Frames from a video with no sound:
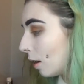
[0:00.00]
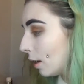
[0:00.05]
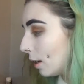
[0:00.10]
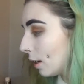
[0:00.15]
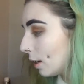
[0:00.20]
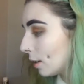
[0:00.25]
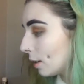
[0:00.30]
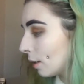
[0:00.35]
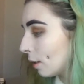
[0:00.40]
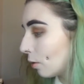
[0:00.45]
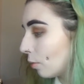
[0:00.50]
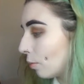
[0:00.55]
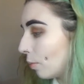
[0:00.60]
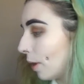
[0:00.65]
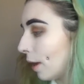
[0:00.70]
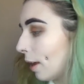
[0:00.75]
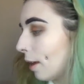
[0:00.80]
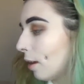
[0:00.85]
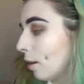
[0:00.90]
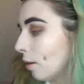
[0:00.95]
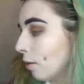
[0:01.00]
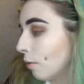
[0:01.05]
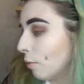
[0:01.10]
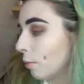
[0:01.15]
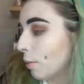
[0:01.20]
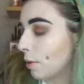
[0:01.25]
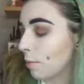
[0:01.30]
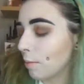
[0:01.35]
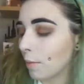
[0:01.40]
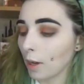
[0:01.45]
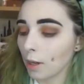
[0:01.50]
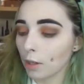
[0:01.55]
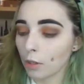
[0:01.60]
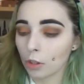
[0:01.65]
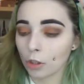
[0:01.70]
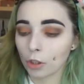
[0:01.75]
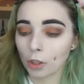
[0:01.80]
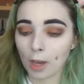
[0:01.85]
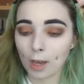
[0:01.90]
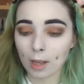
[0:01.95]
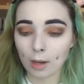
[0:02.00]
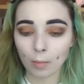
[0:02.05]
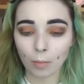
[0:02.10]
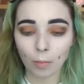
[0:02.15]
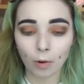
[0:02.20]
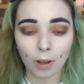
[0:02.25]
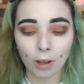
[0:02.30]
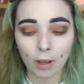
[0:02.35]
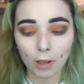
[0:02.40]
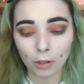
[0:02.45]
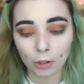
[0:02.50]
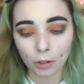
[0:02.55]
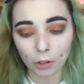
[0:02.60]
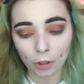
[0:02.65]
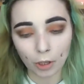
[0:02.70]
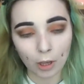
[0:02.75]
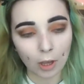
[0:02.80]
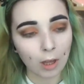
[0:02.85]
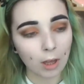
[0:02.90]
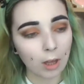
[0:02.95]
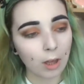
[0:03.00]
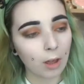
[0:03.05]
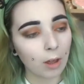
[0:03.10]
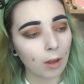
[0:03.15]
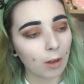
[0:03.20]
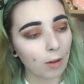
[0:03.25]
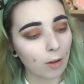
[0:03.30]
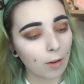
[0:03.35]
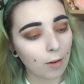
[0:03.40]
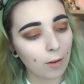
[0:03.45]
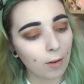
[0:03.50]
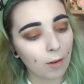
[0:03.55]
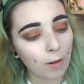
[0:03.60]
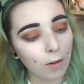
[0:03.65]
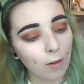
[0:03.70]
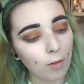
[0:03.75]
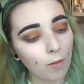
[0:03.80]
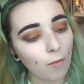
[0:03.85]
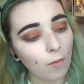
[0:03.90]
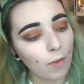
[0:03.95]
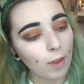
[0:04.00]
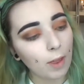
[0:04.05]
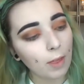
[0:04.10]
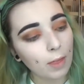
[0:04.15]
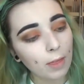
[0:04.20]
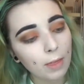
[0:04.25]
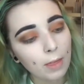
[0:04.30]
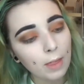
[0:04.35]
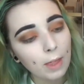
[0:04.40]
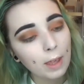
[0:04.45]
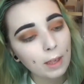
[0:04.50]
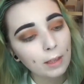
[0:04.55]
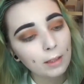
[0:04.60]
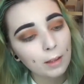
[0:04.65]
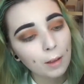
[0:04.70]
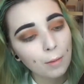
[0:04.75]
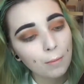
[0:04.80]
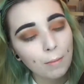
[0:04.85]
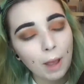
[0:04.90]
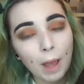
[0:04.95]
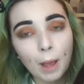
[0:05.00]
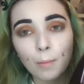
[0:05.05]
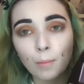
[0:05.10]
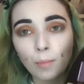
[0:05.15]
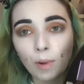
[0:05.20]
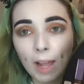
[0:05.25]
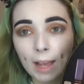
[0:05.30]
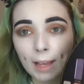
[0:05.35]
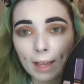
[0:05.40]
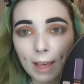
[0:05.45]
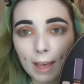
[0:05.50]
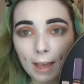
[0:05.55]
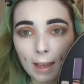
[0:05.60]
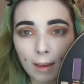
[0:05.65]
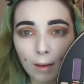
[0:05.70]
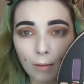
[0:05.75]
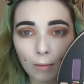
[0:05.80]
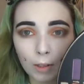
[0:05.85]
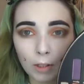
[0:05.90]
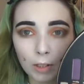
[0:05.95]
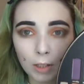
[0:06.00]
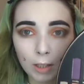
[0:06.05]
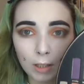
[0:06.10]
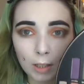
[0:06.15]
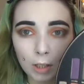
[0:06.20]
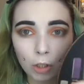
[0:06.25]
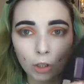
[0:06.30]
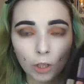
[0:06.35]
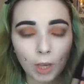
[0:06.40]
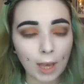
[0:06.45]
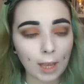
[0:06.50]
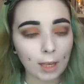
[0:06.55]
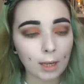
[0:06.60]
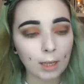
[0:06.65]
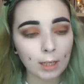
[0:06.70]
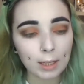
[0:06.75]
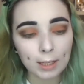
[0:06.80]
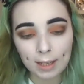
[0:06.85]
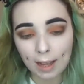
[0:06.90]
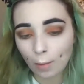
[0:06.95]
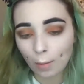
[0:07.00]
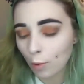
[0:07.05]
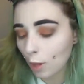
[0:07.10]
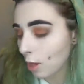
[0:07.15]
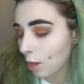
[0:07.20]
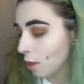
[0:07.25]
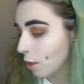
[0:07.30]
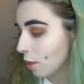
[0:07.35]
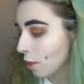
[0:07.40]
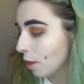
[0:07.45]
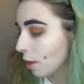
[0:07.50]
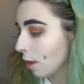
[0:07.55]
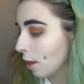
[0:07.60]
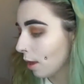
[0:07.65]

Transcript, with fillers: tiniest little bit with my shader brush of this matte black here, which is the shade Sabbath.